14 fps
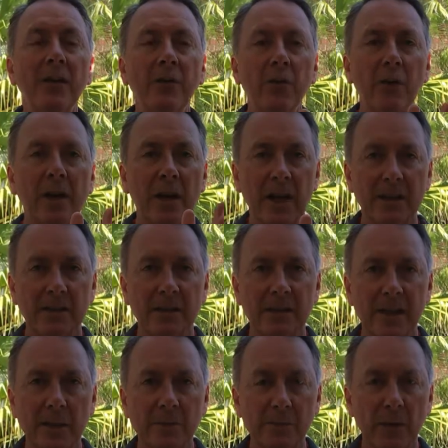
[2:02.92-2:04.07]
if you can cast the
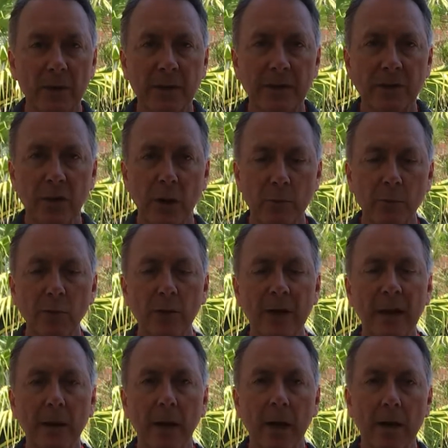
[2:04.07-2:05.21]
same spot each time, you can
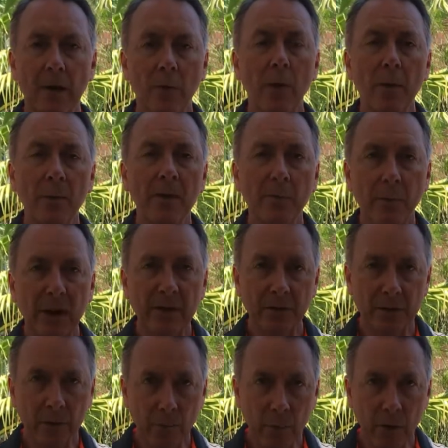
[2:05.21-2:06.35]
get quite a bit of bait
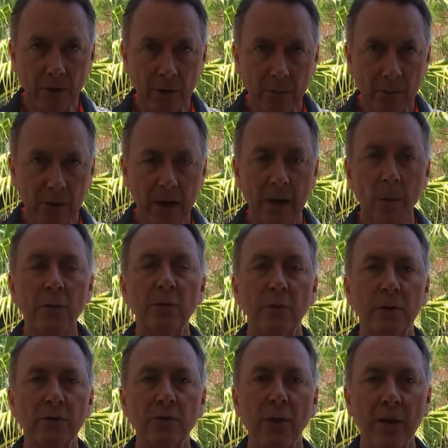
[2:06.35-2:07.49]
on the bottom, which will
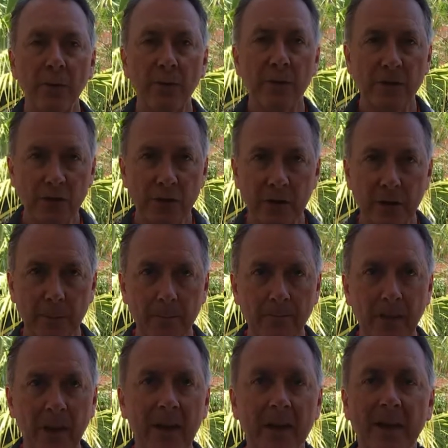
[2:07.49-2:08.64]
attract fish in.
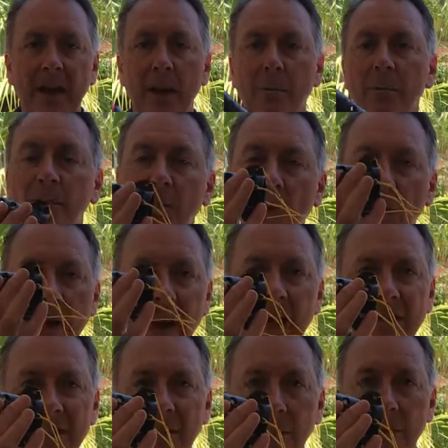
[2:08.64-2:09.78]
Now, before I
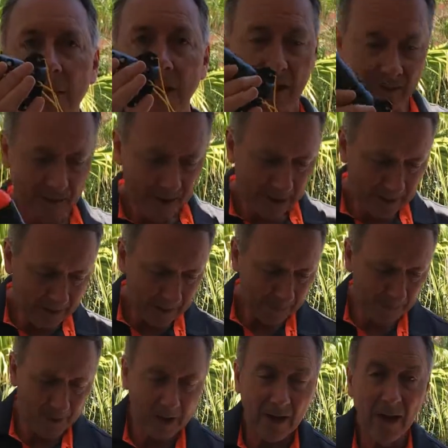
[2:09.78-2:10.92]
had something like that,
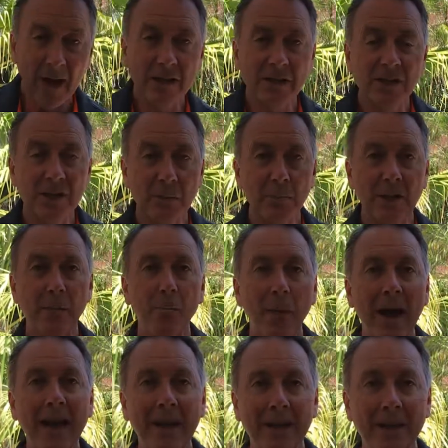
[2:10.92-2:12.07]
I just simply
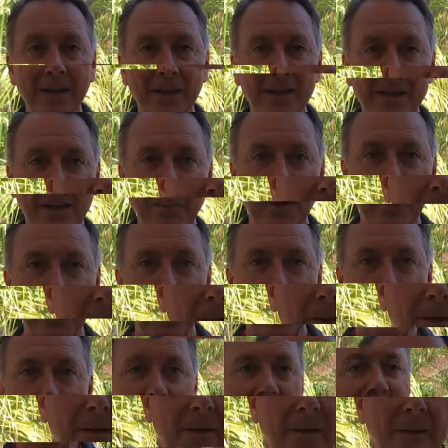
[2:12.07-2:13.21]
made something like
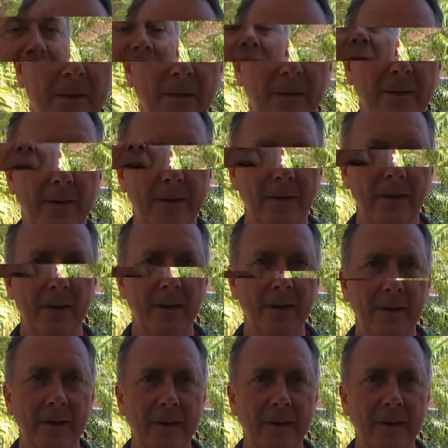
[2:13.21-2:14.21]
that. And these are very, very...